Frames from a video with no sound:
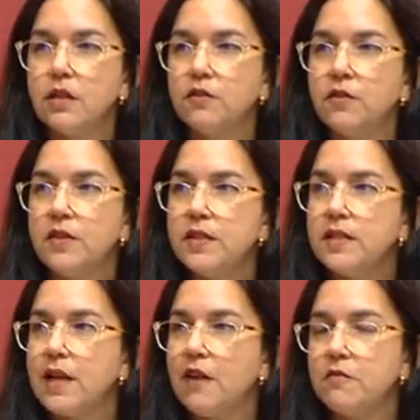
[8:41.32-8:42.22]
for this
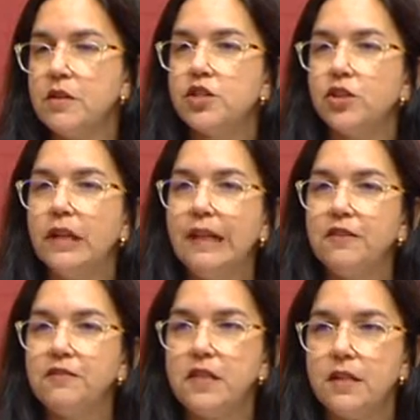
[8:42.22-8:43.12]
government to
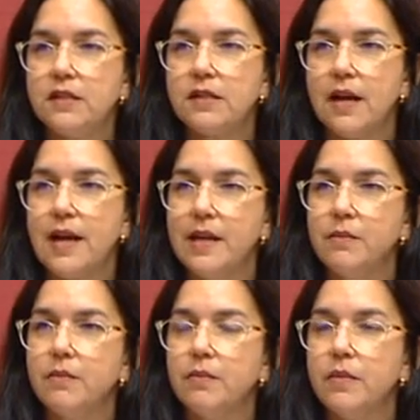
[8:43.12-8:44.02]
lift its
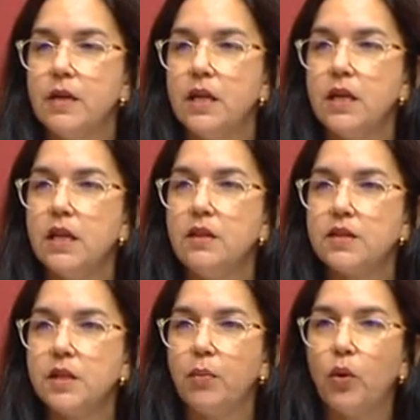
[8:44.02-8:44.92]
game in
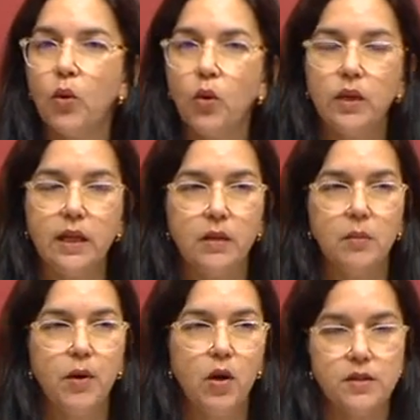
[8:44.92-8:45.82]
this appalling
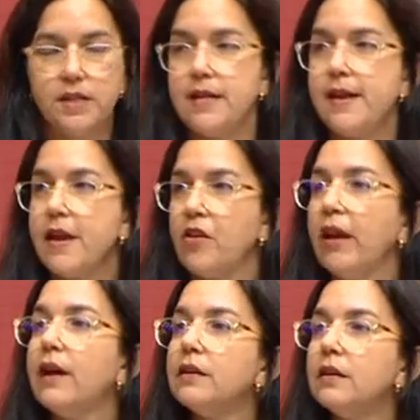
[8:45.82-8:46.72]
policy
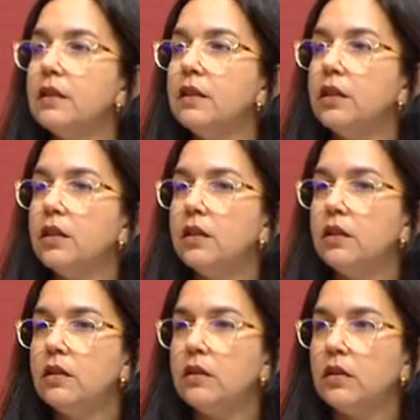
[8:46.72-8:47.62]
area
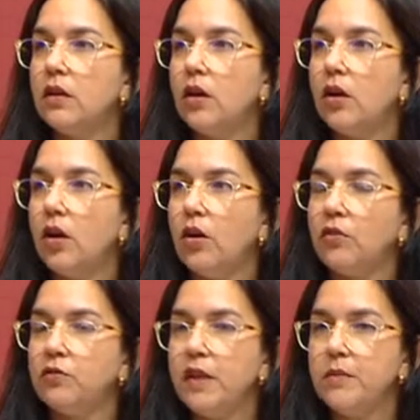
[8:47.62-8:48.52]

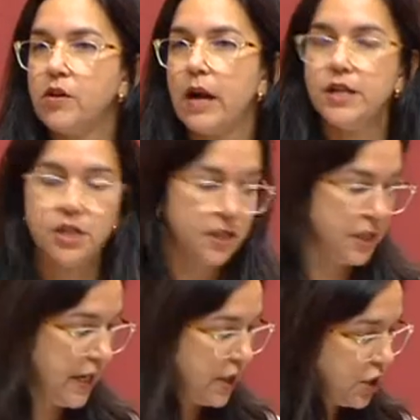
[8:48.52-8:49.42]
of immigration
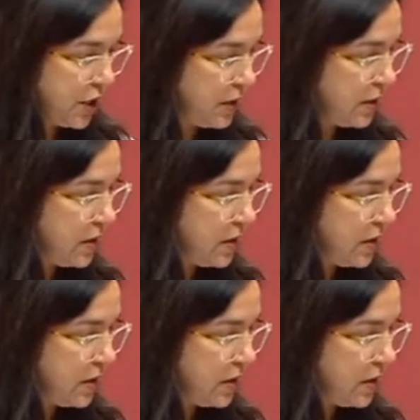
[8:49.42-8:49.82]
detention,